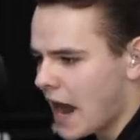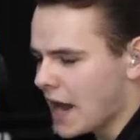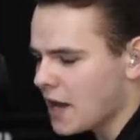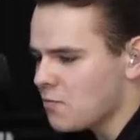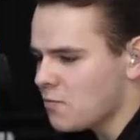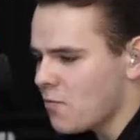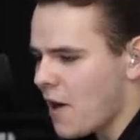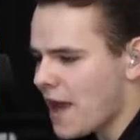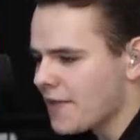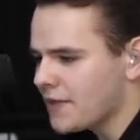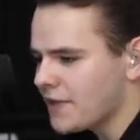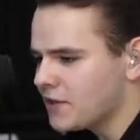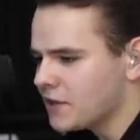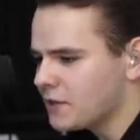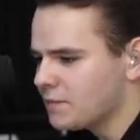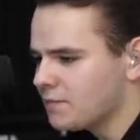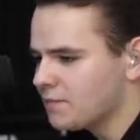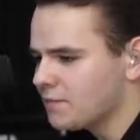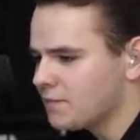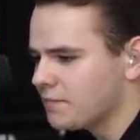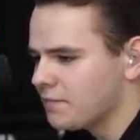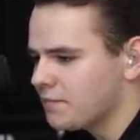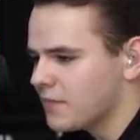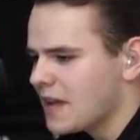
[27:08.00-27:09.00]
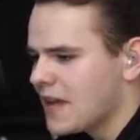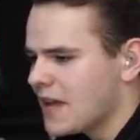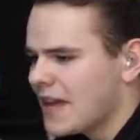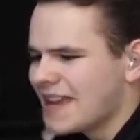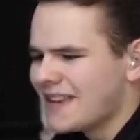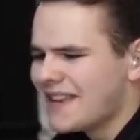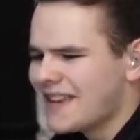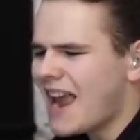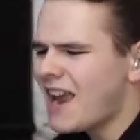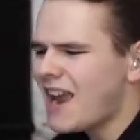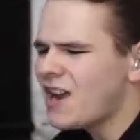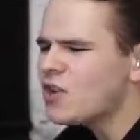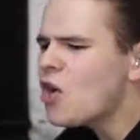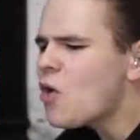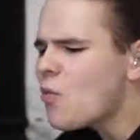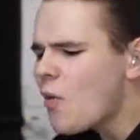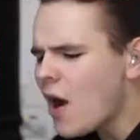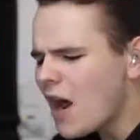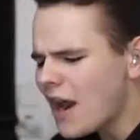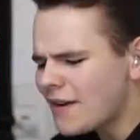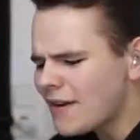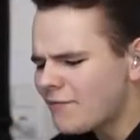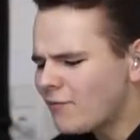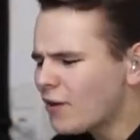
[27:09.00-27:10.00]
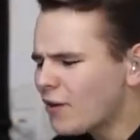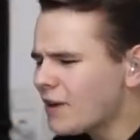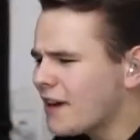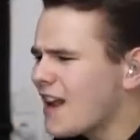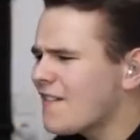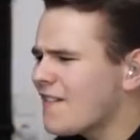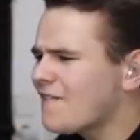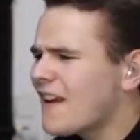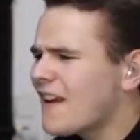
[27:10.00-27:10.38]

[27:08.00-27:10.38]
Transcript: Anyway, this is yeah, you know what? And for an